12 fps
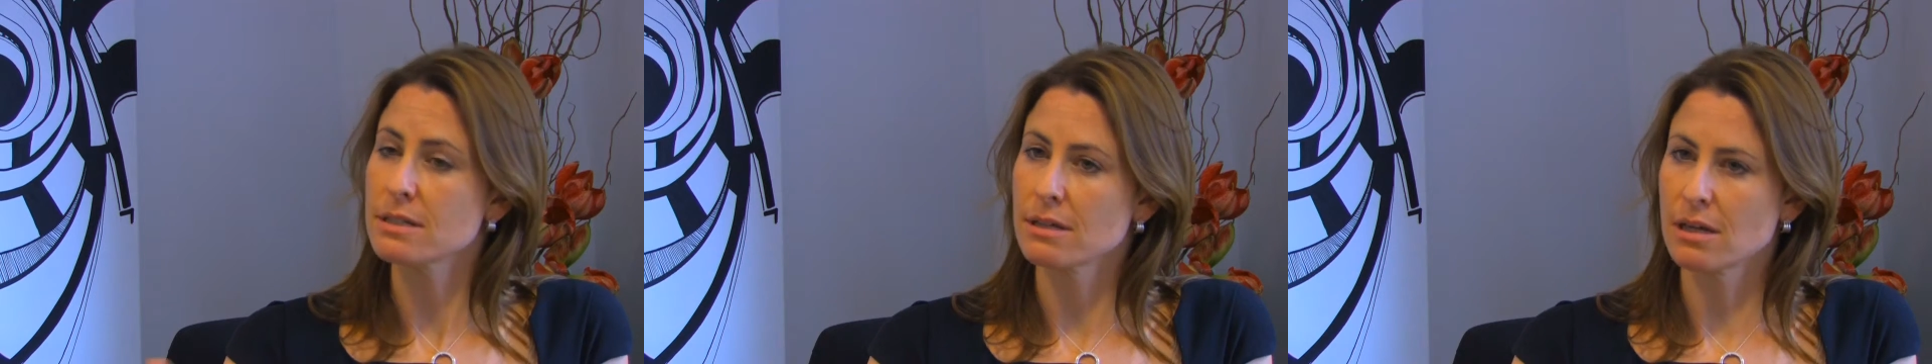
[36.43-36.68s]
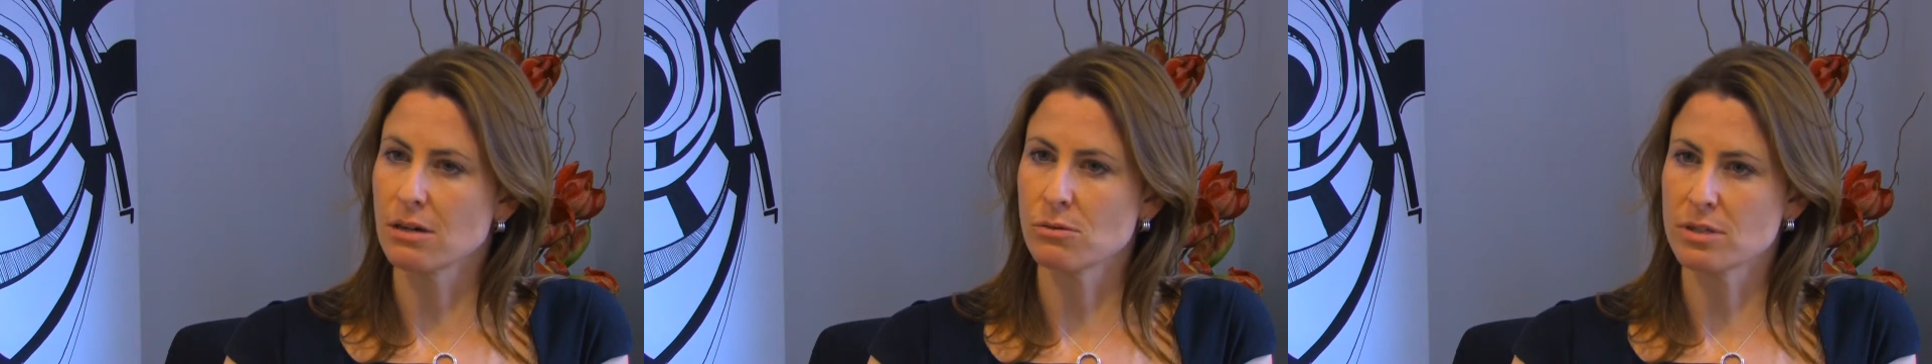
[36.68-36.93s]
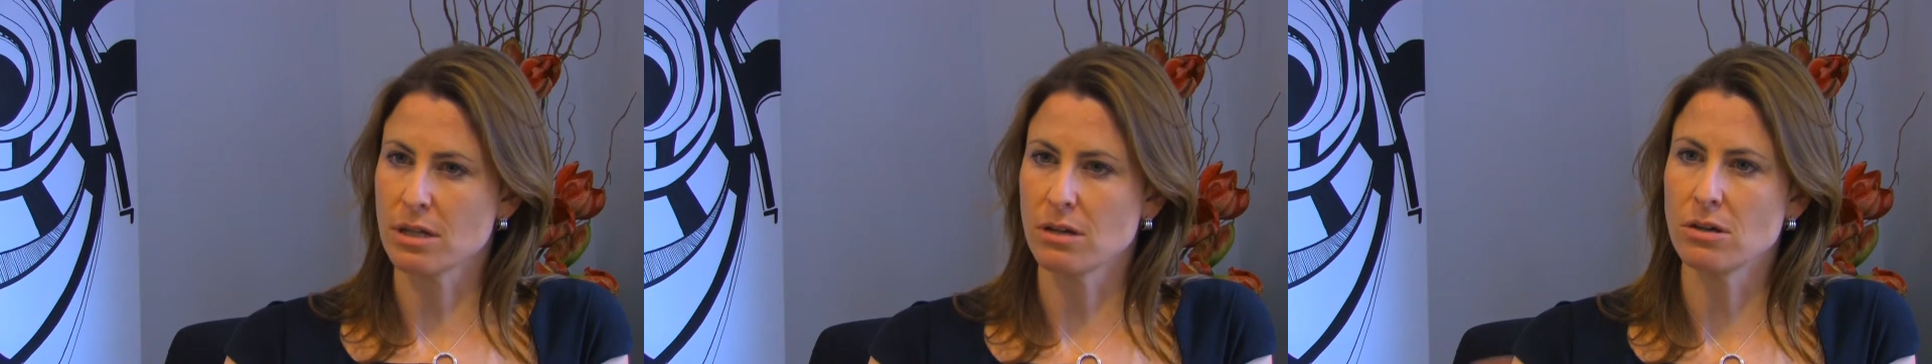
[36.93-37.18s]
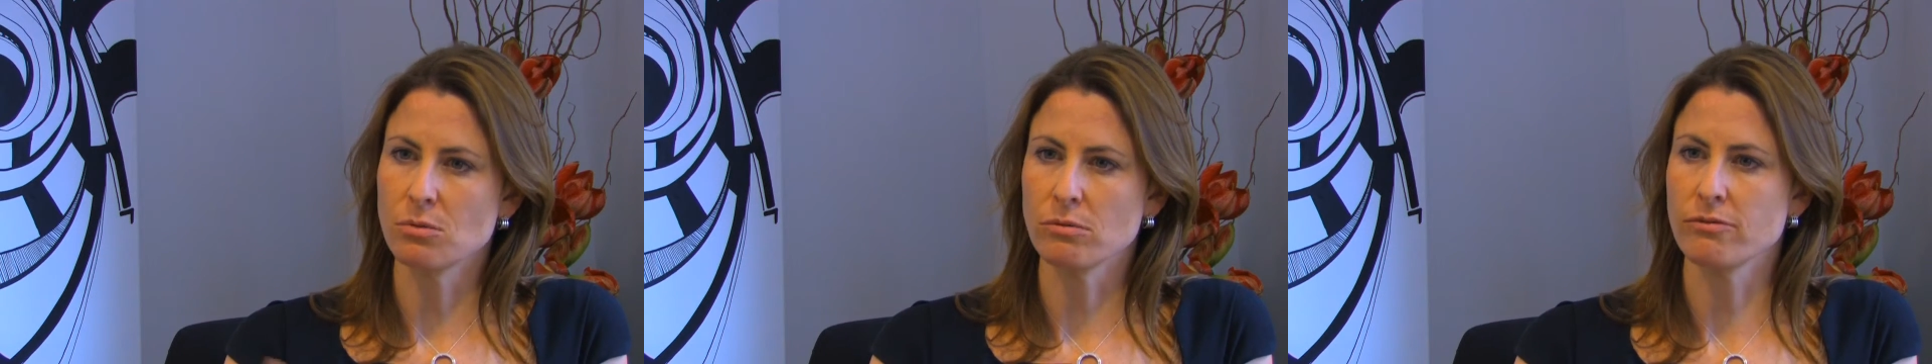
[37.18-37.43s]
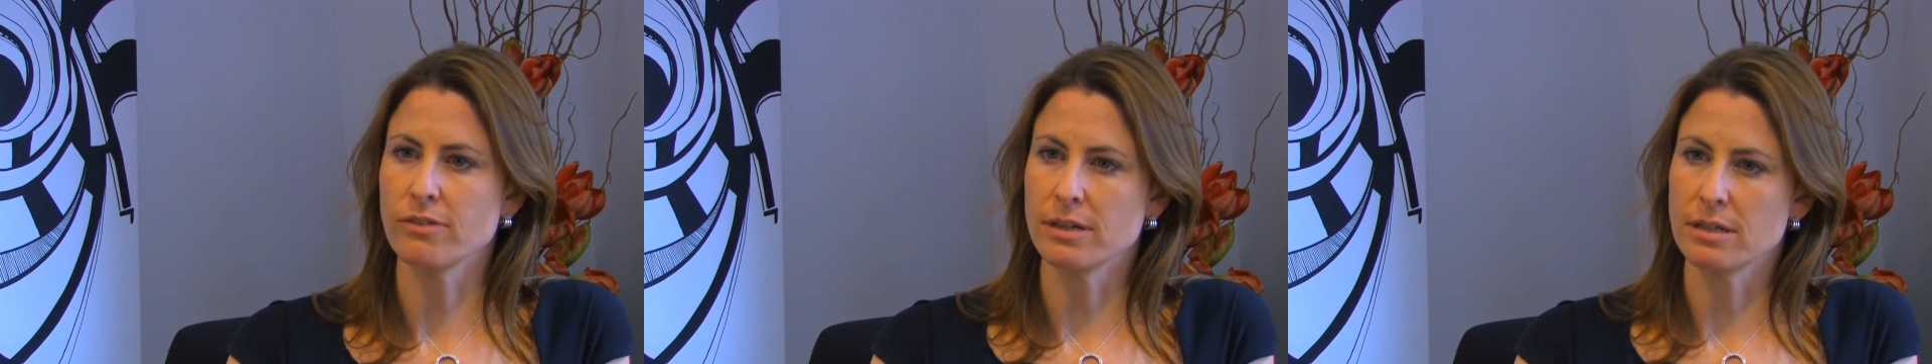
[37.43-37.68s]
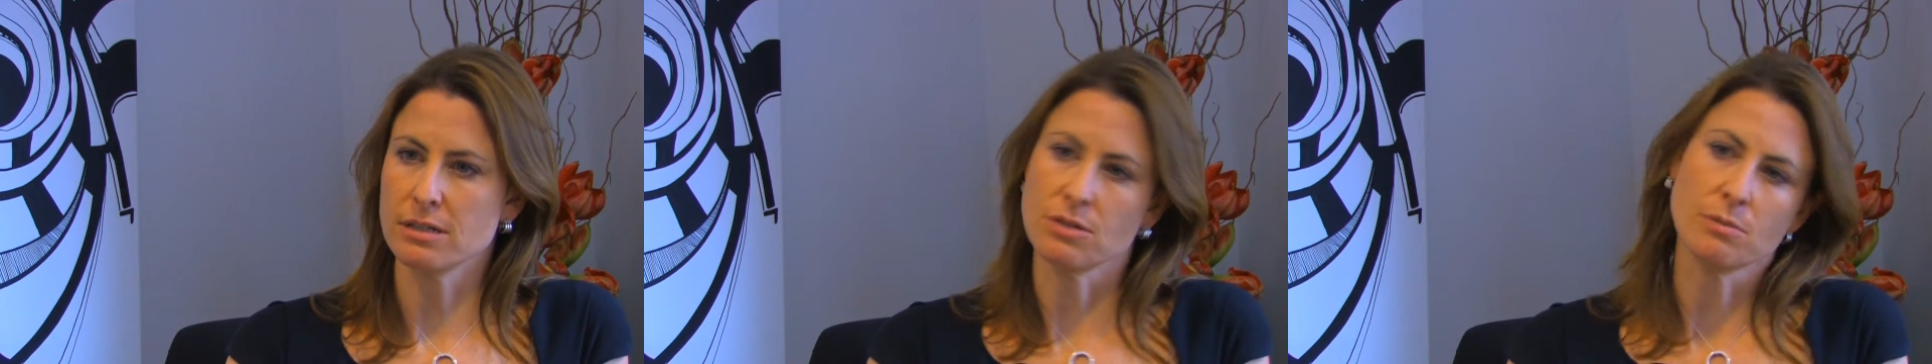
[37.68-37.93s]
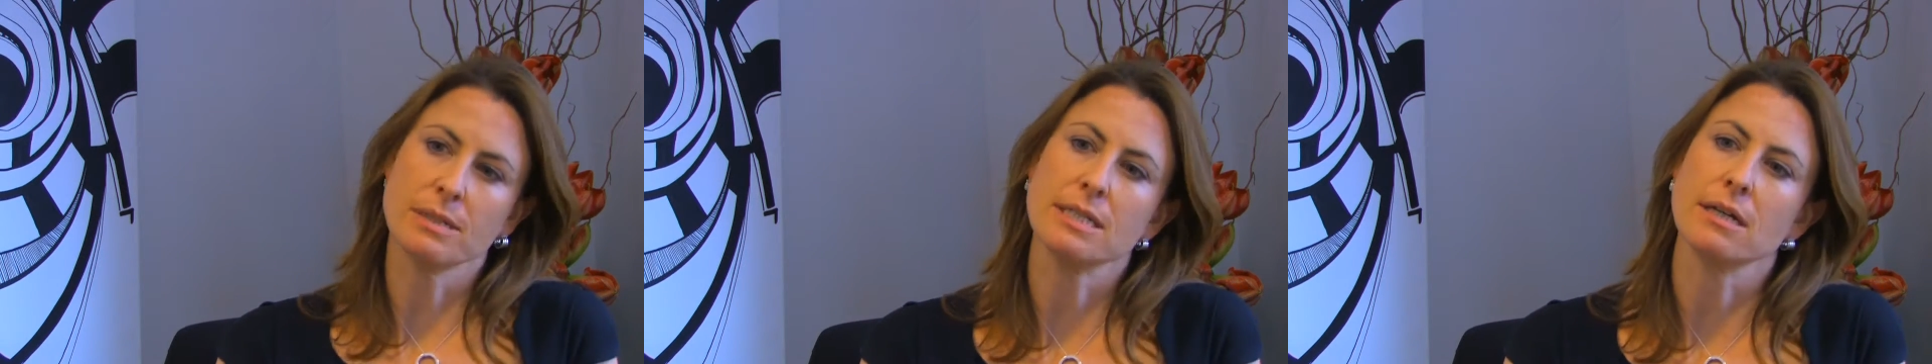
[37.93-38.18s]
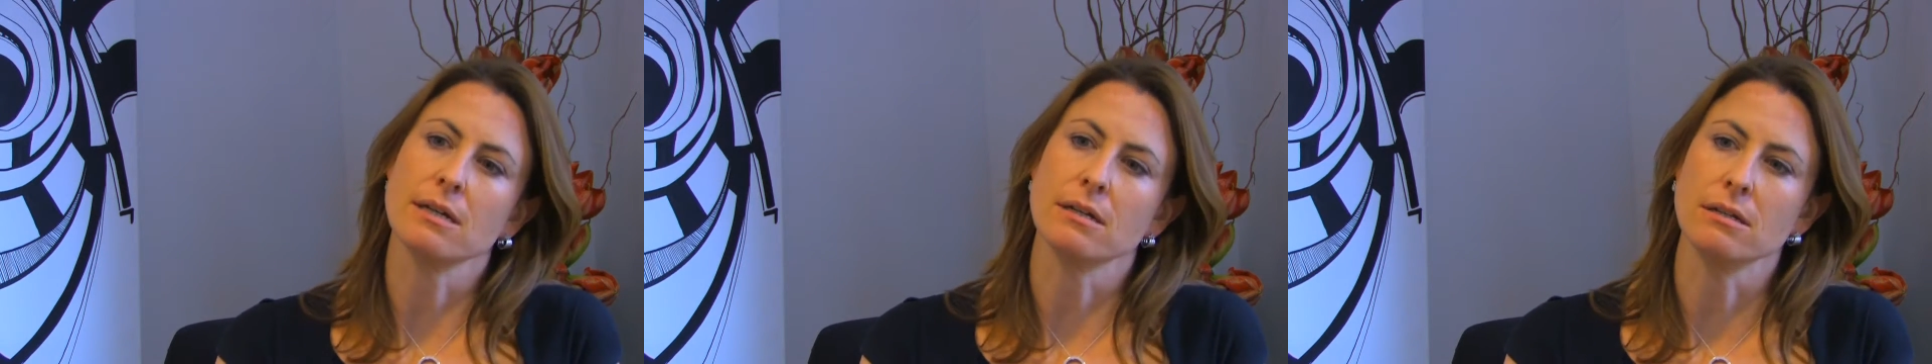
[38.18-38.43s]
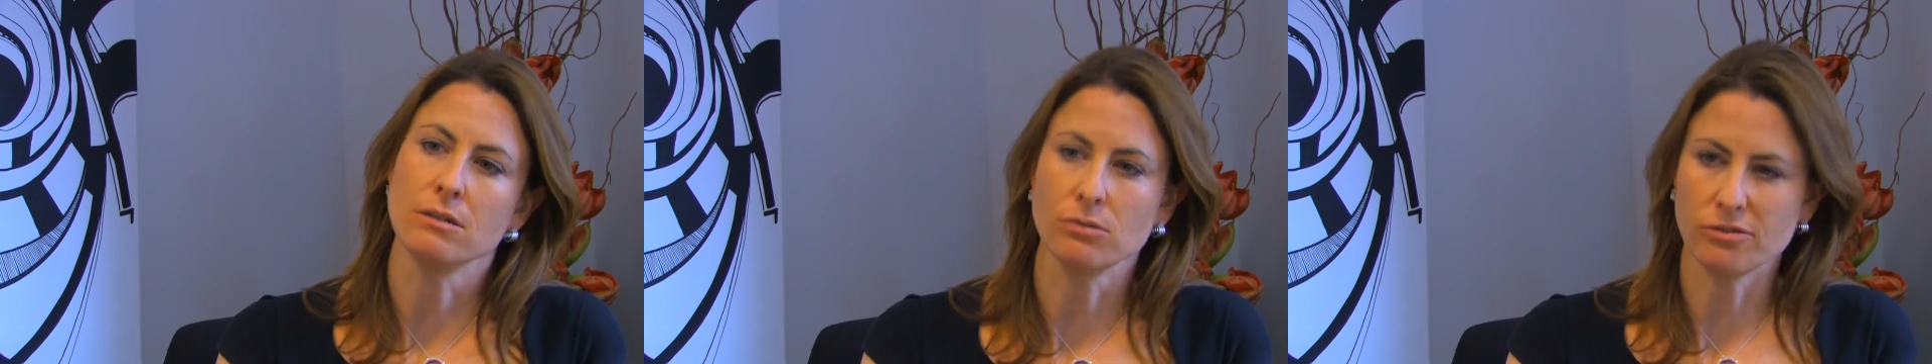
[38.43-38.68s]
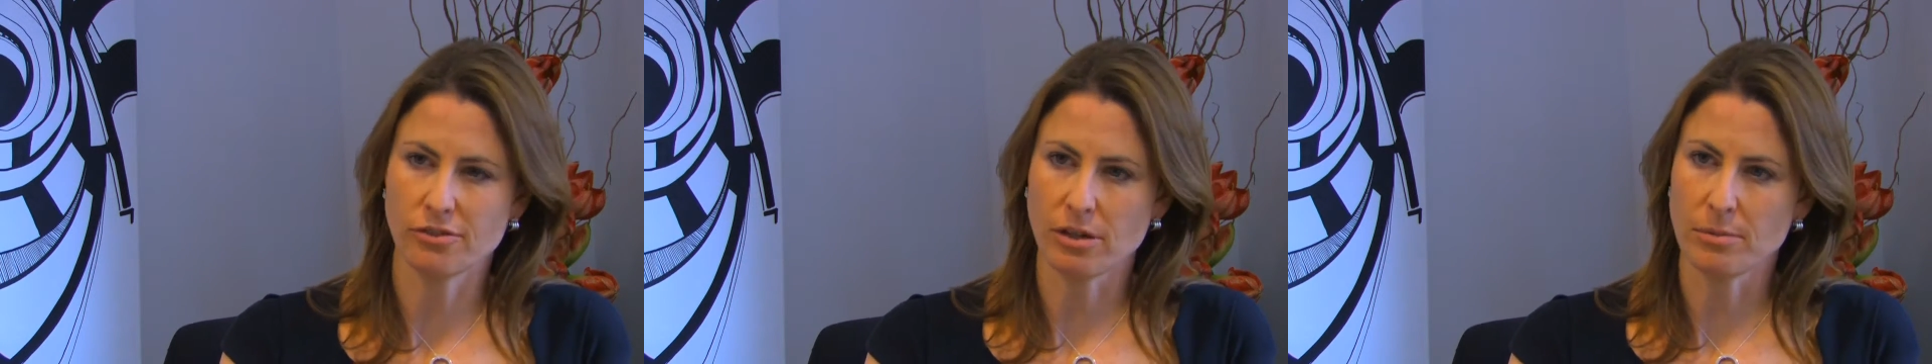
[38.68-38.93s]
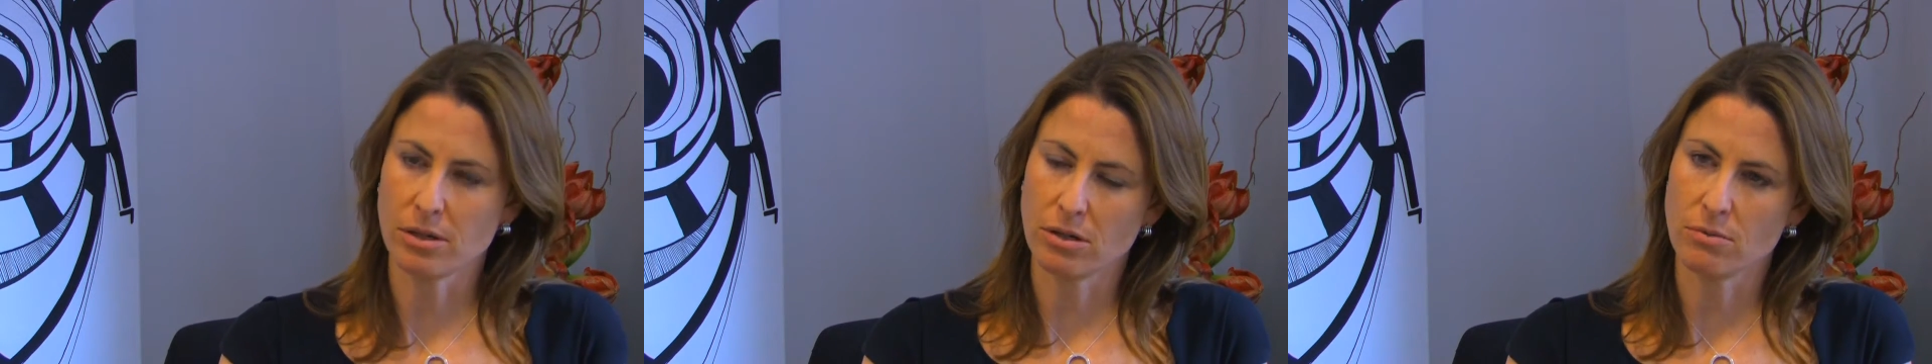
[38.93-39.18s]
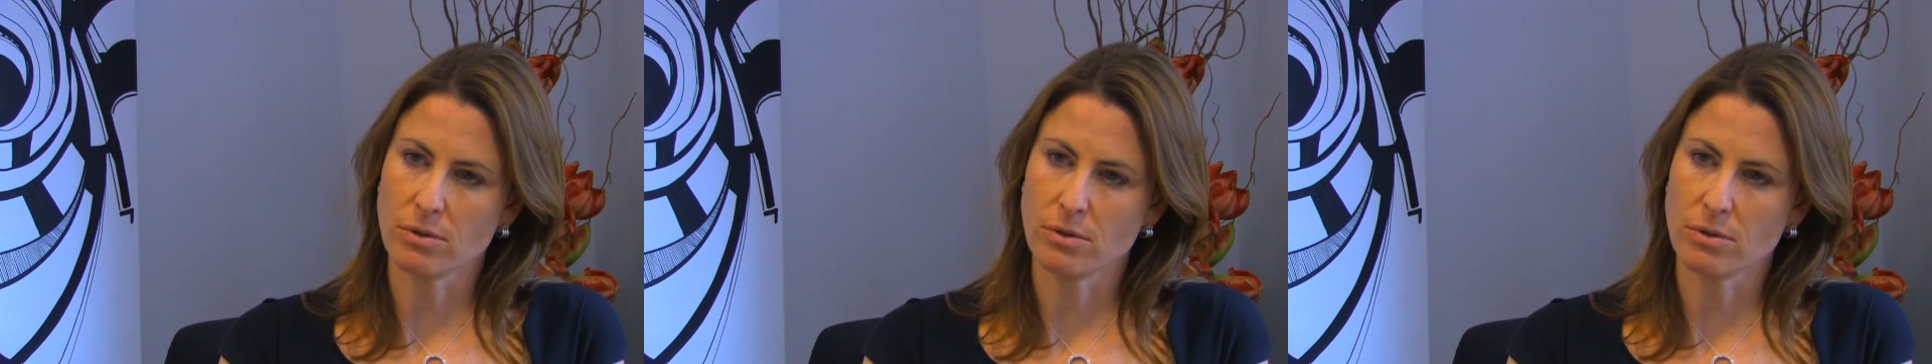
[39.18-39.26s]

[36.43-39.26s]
And I also know who will fit into a particular law firm and who